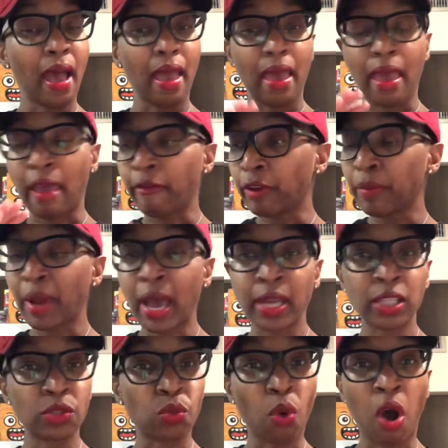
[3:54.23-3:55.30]

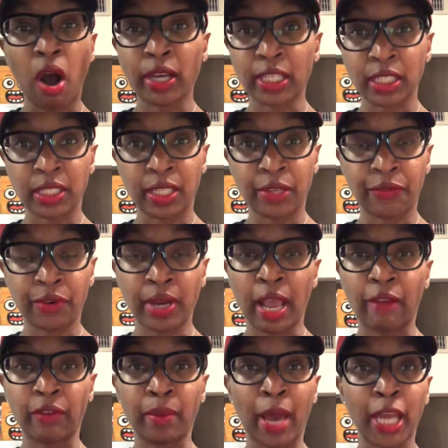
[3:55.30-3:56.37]
everybody's walk is different.
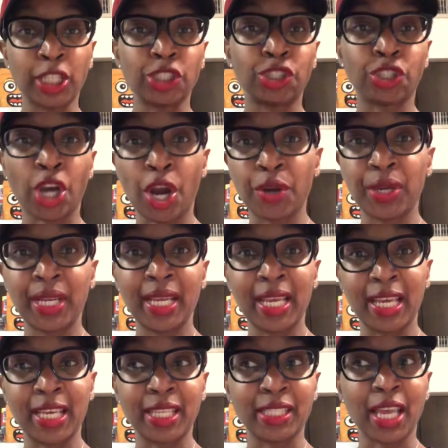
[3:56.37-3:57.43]
Everybody's journey
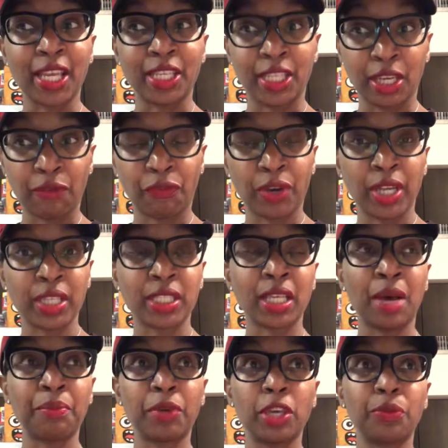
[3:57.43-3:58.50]
is different.
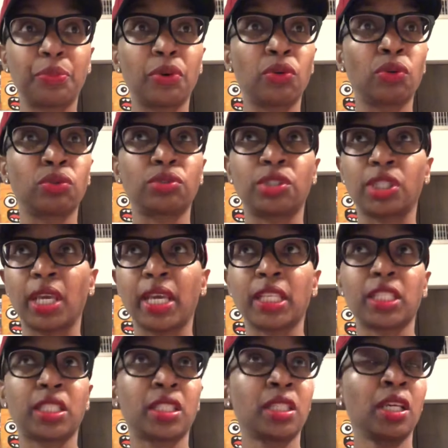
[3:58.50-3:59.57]
Some people
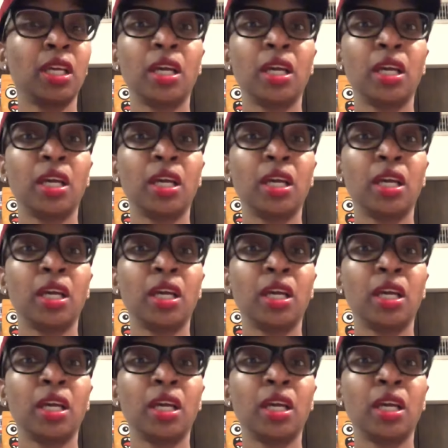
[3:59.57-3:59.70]
just